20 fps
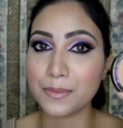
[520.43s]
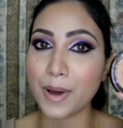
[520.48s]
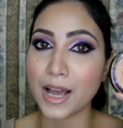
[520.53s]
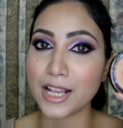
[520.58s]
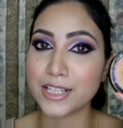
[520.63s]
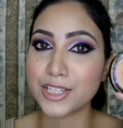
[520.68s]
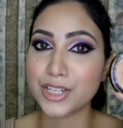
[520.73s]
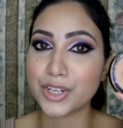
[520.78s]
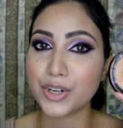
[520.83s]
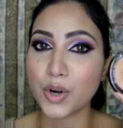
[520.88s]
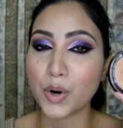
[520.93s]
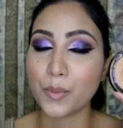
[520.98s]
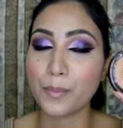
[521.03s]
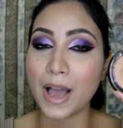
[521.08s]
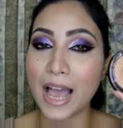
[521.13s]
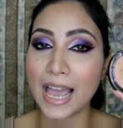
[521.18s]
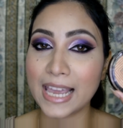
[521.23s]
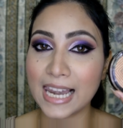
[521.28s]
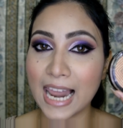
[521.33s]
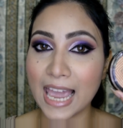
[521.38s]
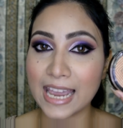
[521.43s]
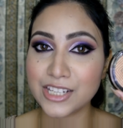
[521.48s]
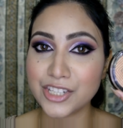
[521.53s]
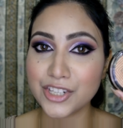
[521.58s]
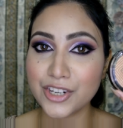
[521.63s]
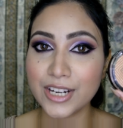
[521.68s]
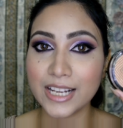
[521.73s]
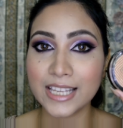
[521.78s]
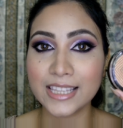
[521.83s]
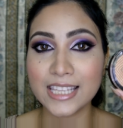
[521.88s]
Master Chrome
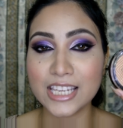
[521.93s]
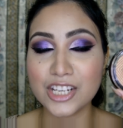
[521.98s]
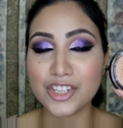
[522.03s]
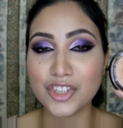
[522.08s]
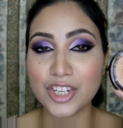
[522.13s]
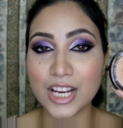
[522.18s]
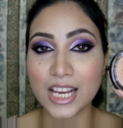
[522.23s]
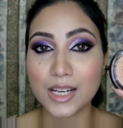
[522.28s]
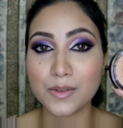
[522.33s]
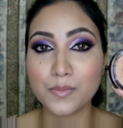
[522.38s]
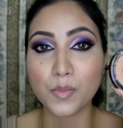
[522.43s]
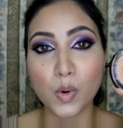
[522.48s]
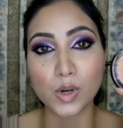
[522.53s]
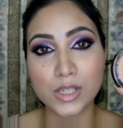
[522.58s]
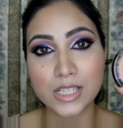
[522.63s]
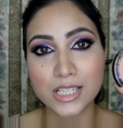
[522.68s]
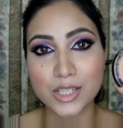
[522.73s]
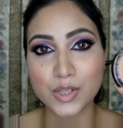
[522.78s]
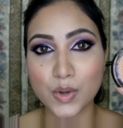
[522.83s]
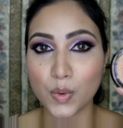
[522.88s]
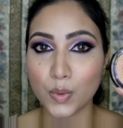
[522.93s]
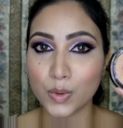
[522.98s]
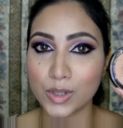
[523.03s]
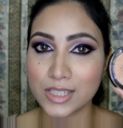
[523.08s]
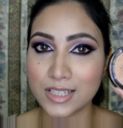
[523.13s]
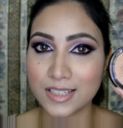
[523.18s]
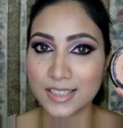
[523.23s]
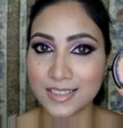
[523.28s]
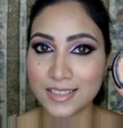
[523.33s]
Highlighter in the shade Molten Gold.